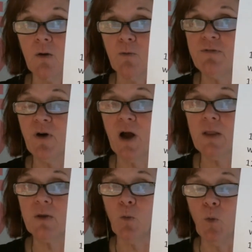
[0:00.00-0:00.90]
We
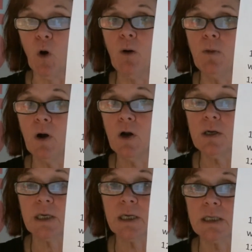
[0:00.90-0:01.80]
find that
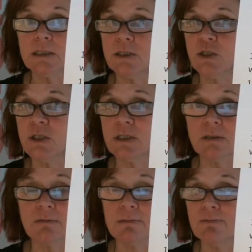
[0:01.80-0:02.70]
Walmart is
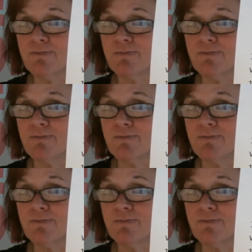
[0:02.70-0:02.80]
just